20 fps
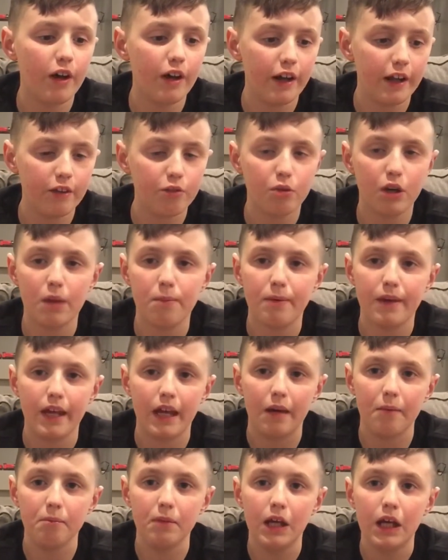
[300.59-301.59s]
at 8:20
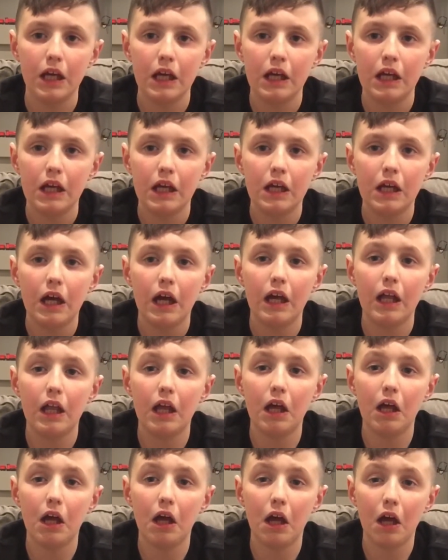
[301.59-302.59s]
p.m
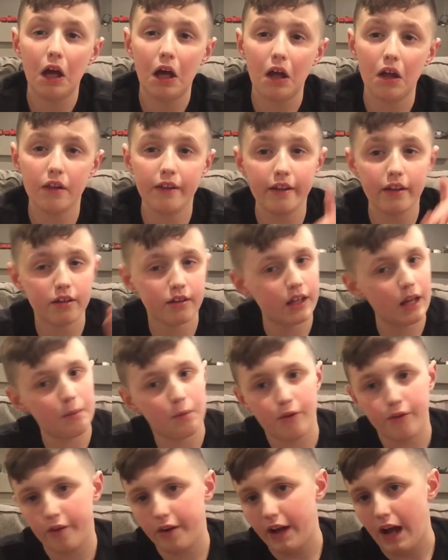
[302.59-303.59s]
this game
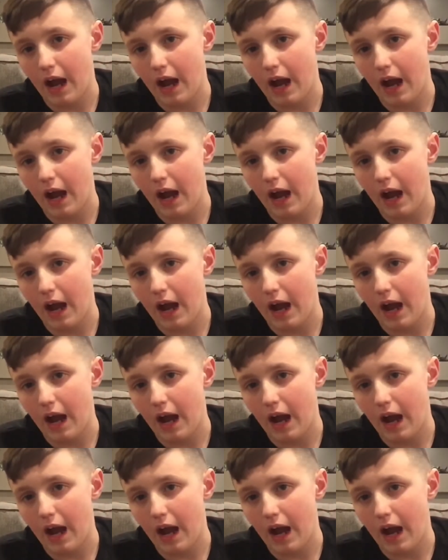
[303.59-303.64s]
already